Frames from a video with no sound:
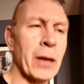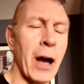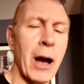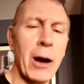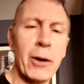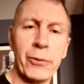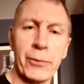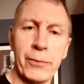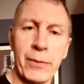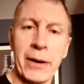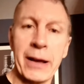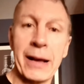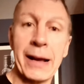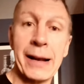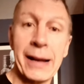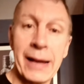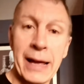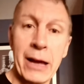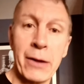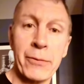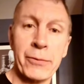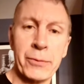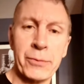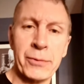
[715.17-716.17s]
I was very
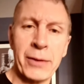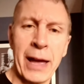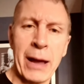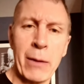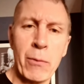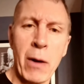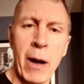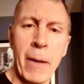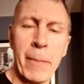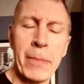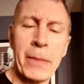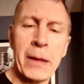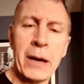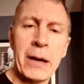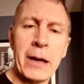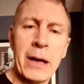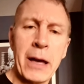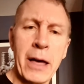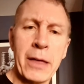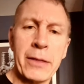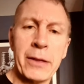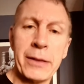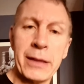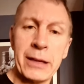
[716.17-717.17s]
clear from day one
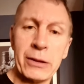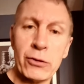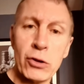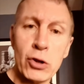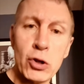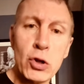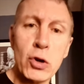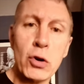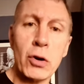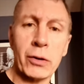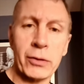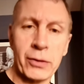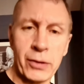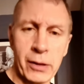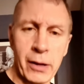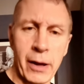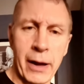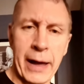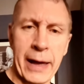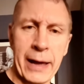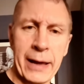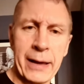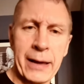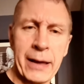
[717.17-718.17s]
that this looked
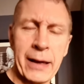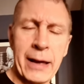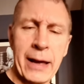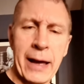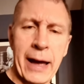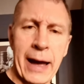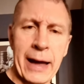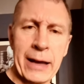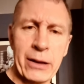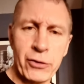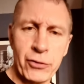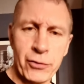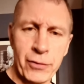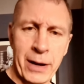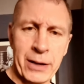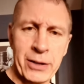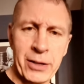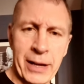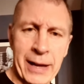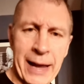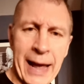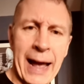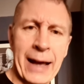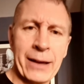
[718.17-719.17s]
like a
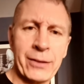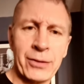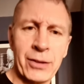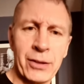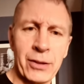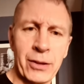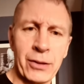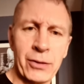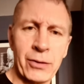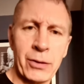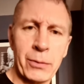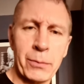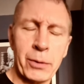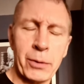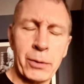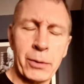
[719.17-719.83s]
tragic accident.